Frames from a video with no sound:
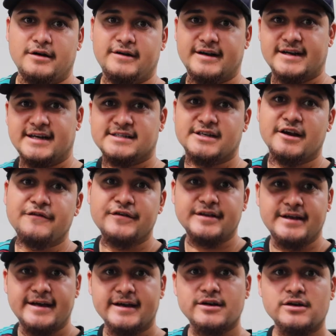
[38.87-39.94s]
All right guys, sorry for
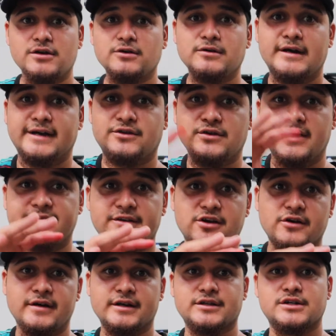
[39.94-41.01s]
the echo. I do have the
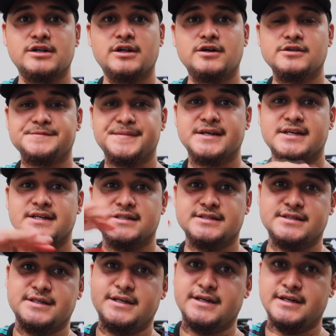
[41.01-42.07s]
garage closed because
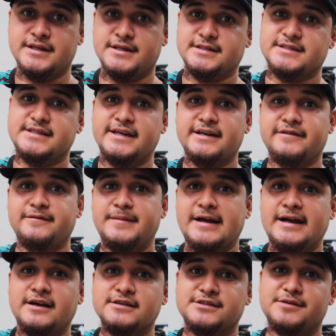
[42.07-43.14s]
in the side of my
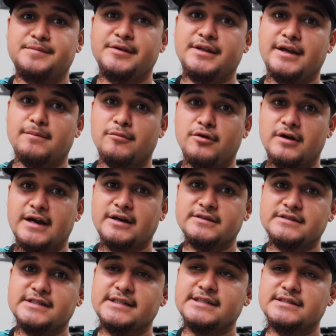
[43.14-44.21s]
house they're building more
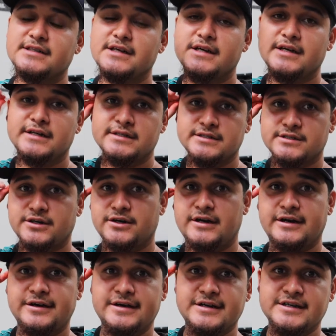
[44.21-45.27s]
houses, so
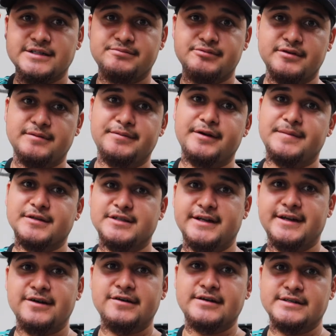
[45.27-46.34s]
all you hear is pretty much the
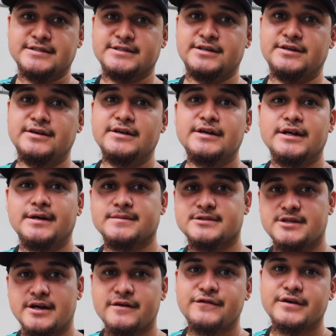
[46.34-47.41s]
nail gun. So I'm
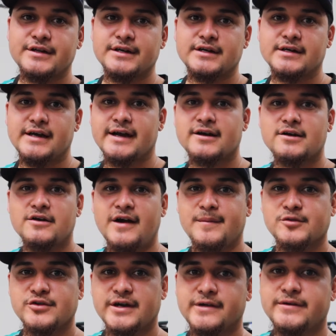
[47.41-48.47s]
sorry for the echo.
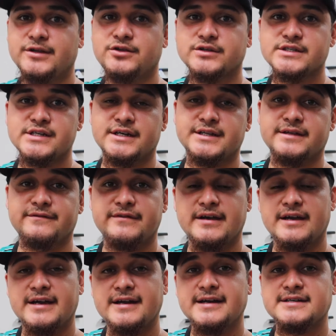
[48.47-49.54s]
I'm trying to reduce it on the
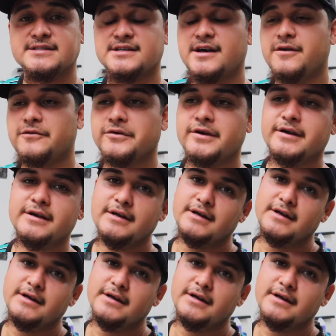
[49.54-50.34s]
editing software.